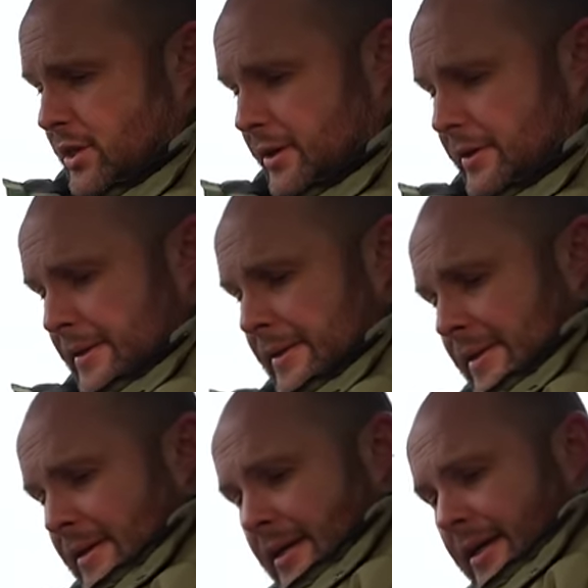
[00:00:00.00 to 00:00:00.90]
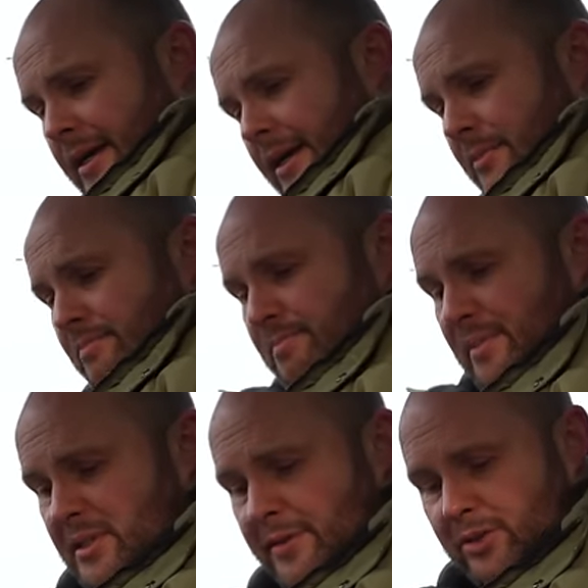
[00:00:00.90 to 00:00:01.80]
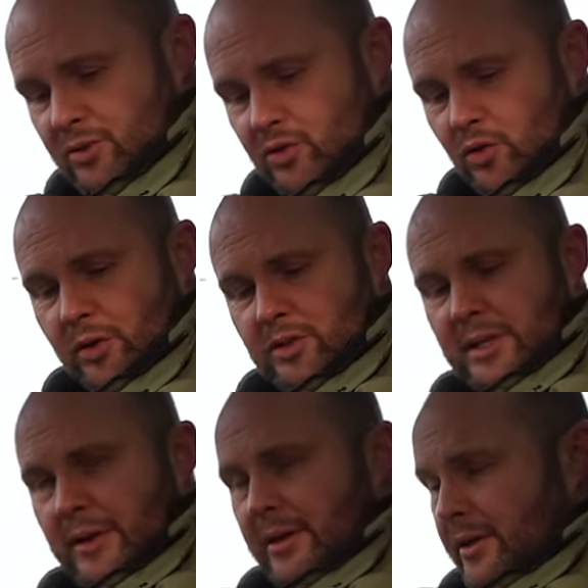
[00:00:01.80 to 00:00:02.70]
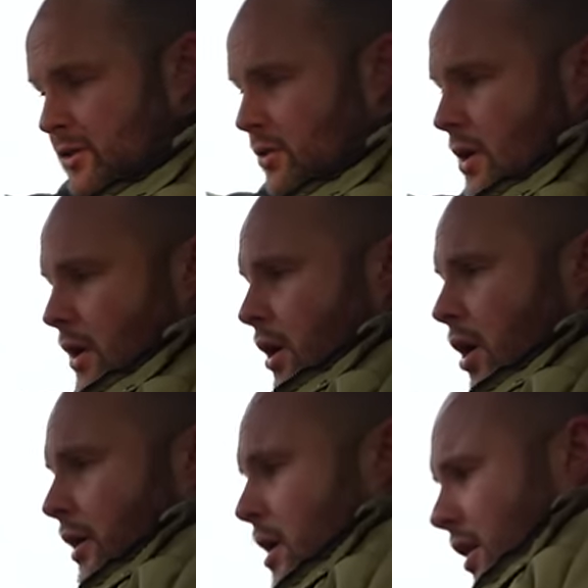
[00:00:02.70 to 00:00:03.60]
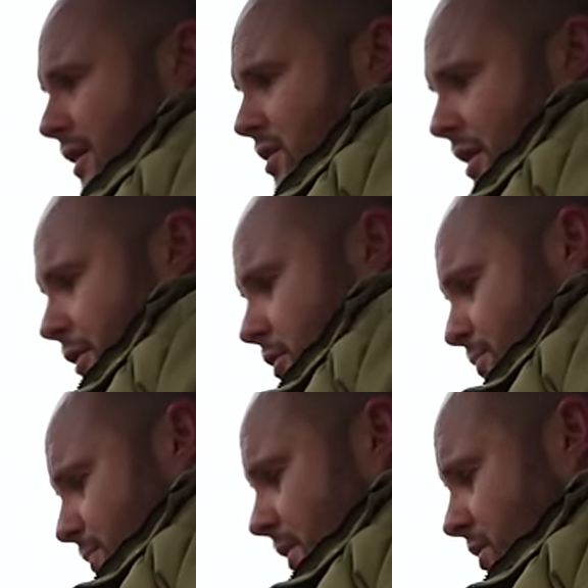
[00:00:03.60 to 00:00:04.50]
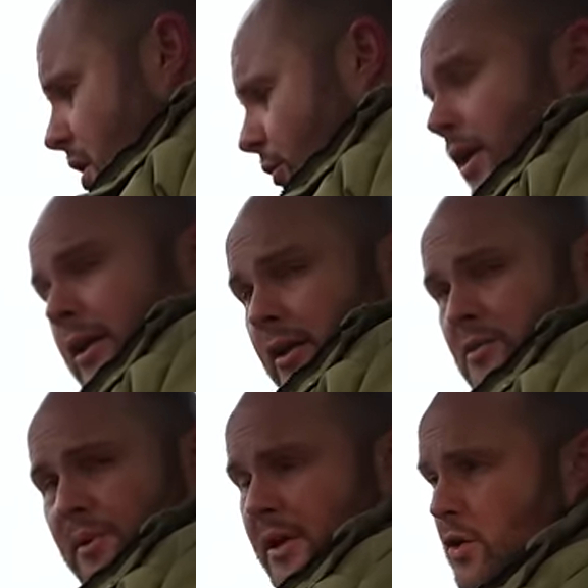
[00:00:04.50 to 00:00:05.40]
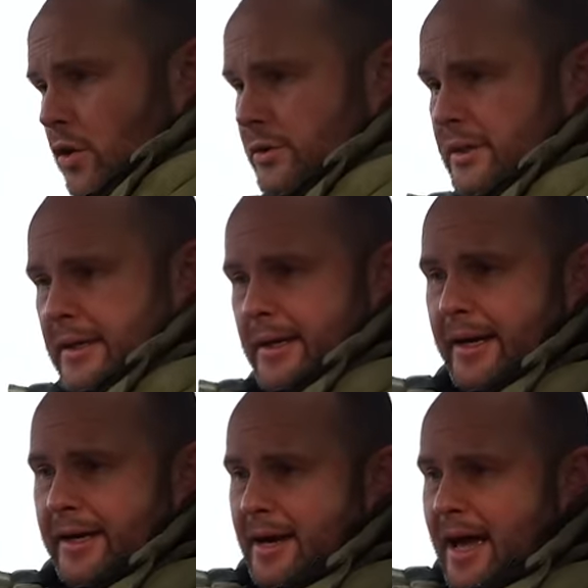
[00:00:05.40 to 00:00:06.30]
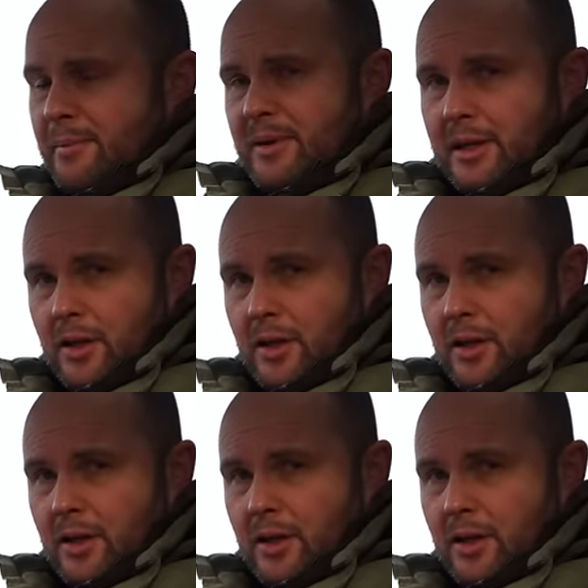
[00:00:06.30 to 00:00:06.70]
air. Uh, and bits of extra storage down here. So all in all, the interior is, is all right, like it's pretty good. Uh, ambient